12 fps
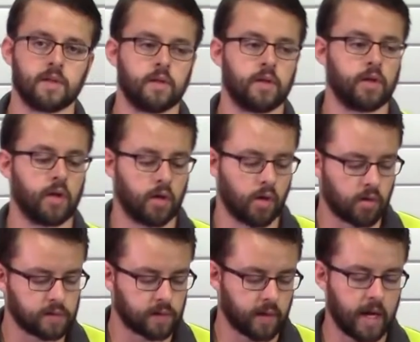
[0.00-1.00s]
You're
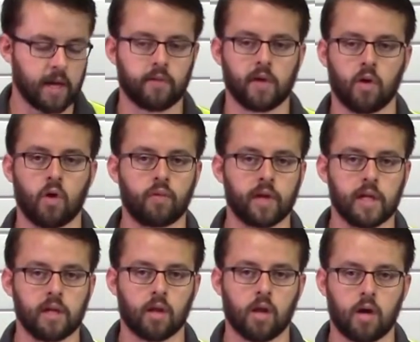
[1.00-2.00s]
also going to have your
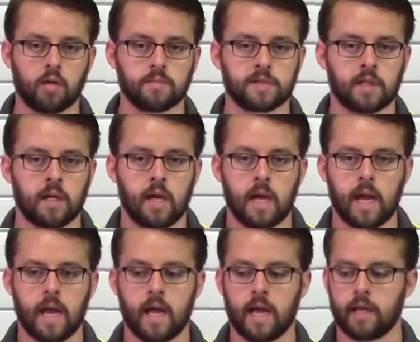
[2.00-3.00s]
overheat alarms
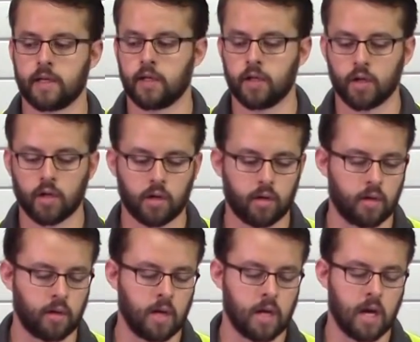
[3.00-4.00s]
and
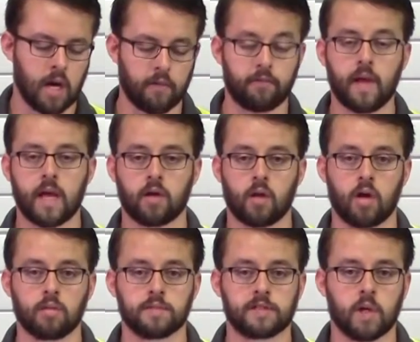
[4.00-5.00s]
your fan alarms.